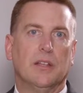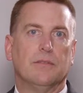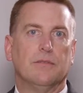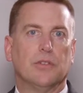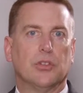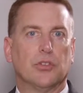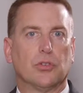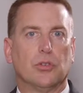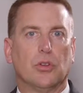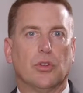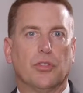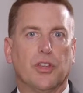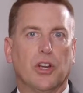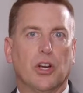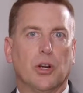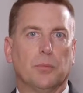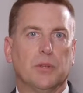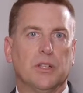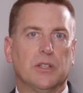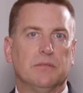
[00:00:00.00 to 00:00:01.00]
Physical
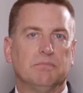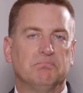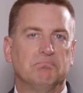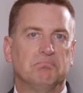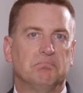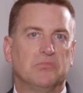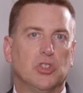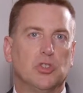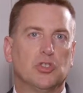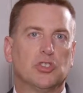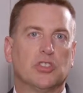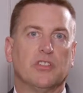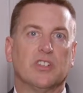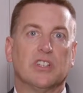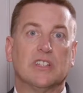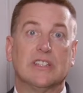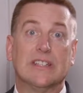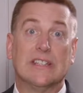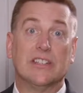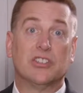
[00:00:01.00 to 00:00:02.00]
therapy, use of a
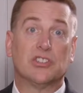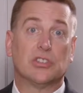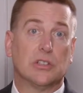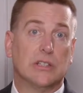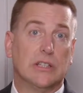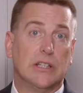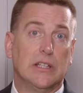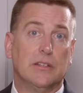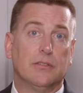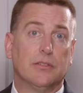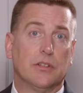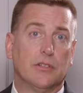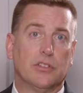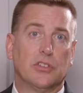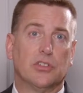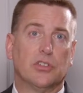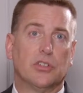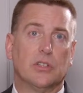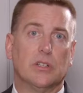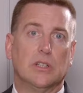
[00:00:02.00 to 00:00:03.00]
knee sleeve if
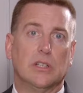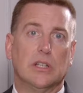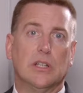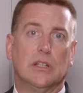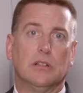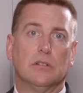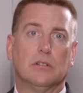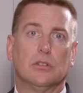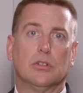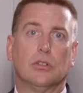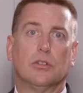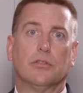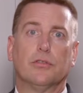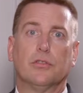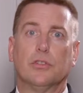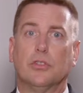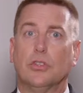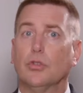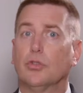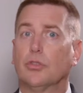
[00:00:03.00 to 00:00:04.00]
it's a knee,
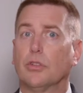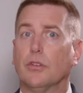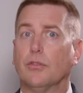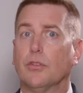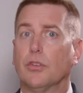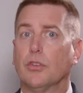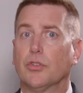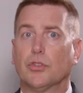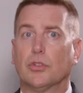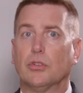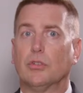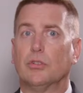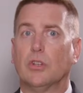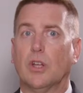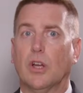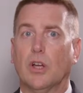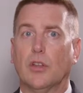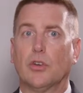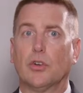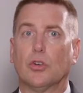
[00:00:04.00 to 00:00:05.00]
use of certain
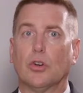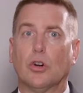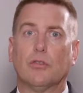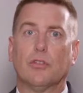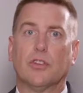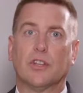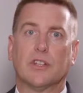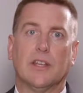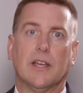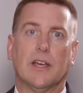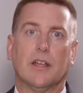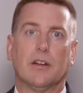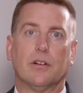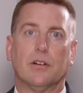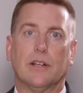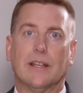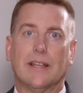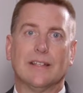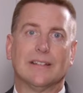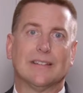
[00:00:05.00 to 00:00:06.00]
other
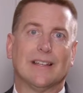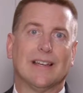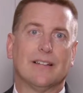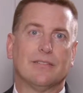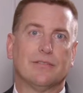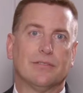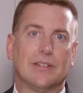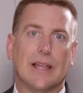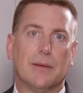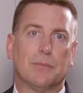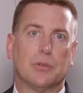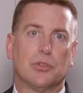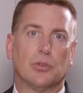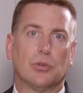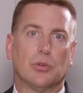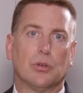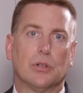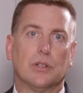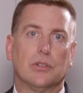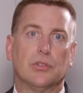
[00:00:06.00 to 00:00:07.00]
over-the-counter
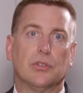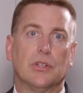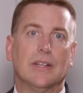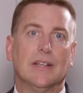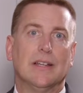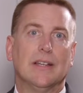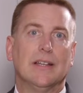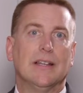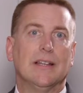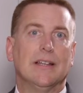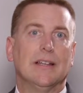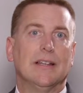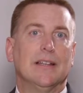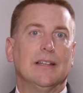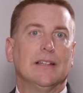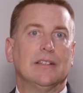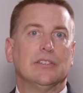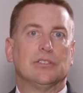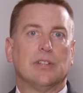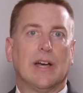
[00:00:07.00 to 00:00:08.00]
anti-inflammatories,
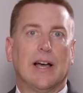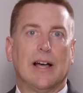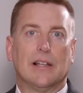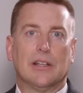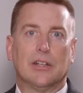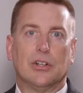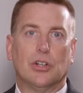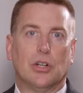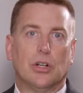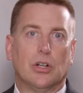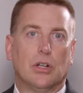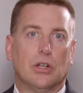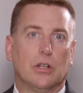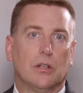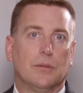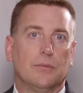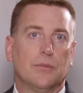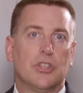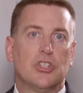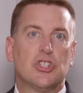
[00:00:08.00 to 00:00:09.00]

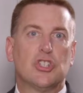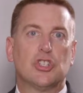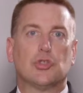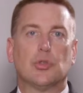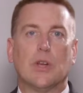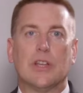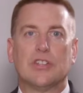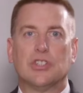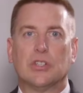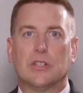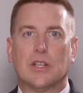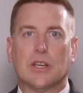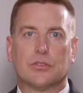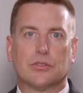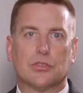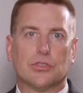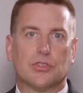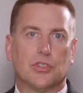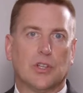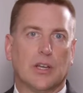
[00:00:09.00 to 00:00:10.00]
Tylenol, stretching
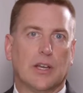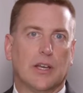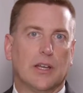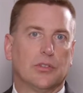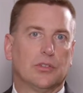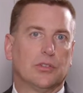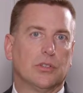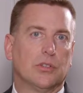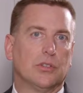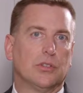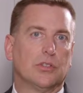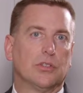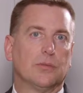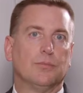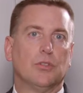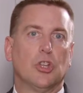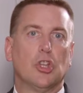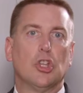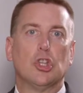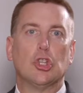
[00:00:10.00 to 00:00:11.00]
exercises,
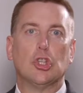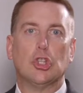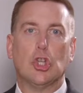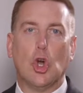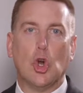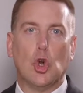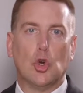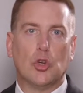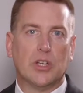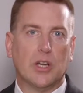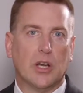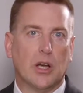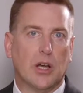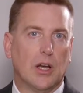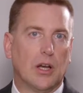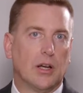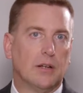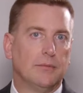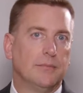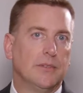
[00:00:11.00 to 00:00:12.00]

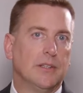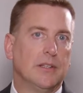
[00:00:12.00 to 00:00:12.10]
yoga,